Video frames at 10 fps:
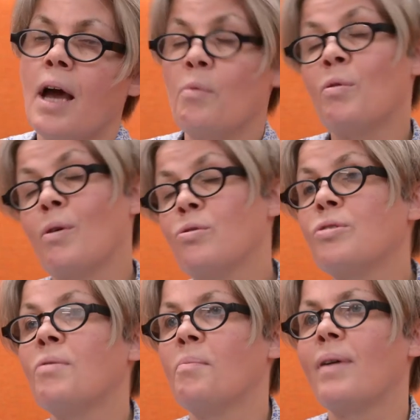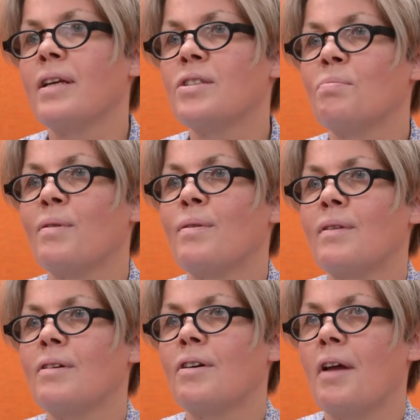And we were also impressed
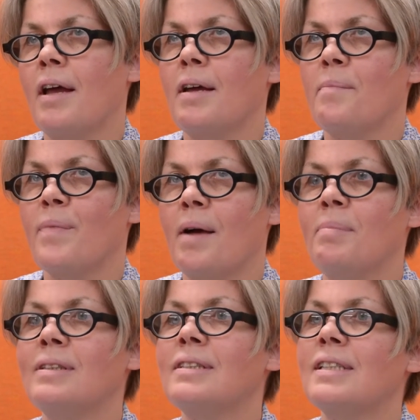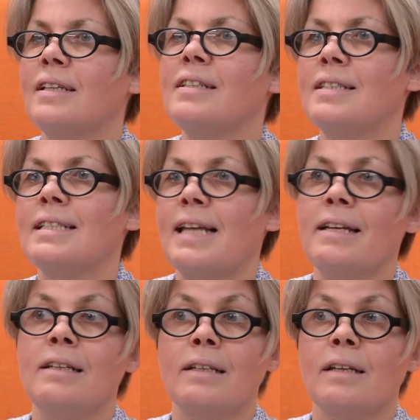with their um, ability in
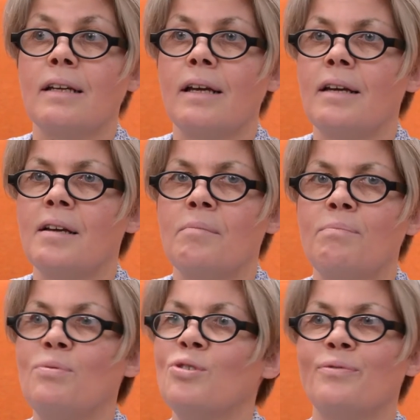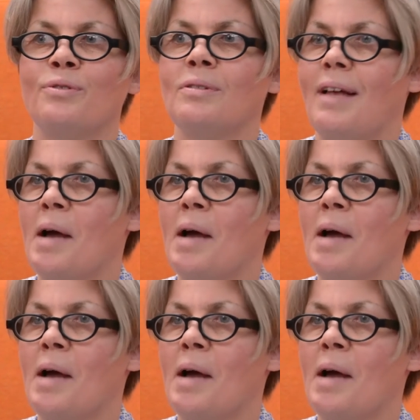designing uh, beautiful